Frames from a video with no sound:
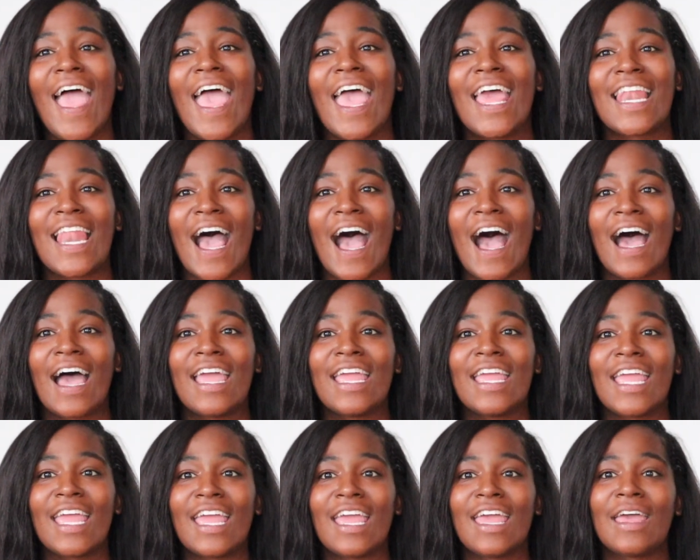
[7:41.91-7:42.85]
And I
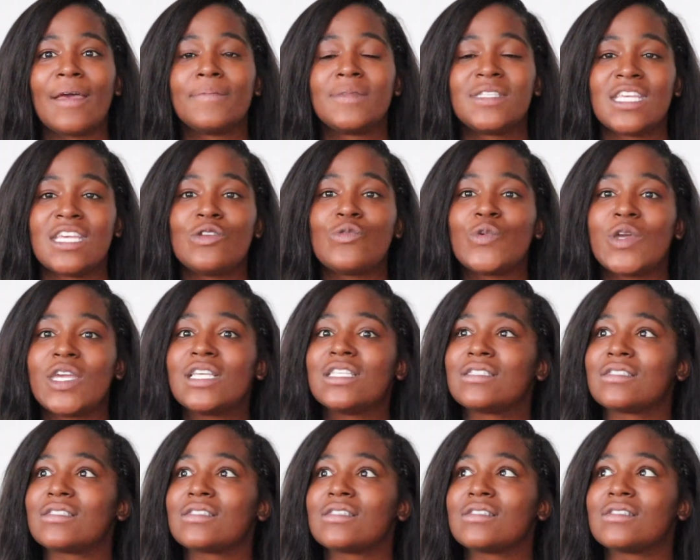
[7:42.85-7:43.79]
am 10
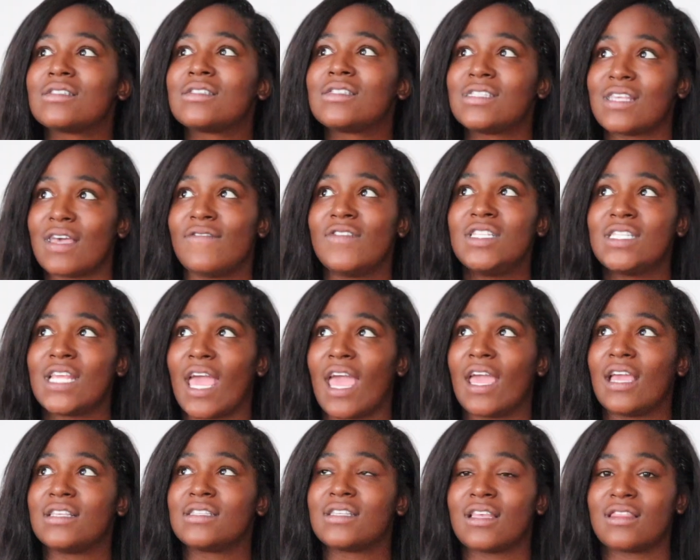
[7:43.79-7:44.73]
weeks, 7
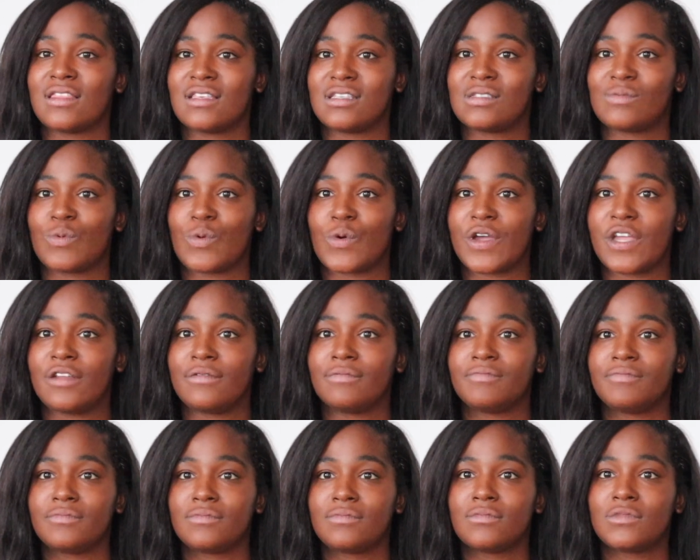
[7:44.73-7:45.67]
days at this point,
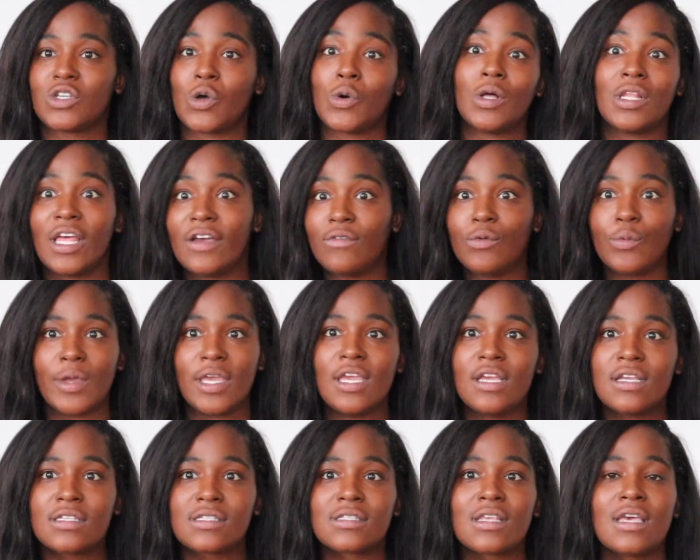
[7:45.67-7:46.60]
so 11
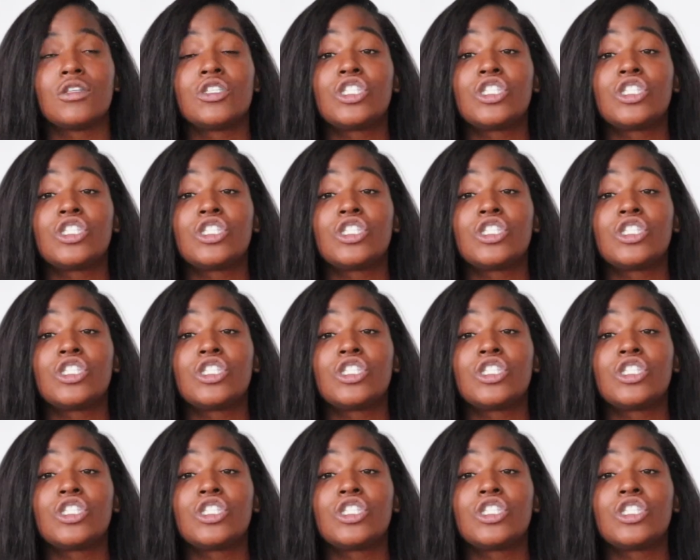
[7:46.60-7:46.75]
weeks.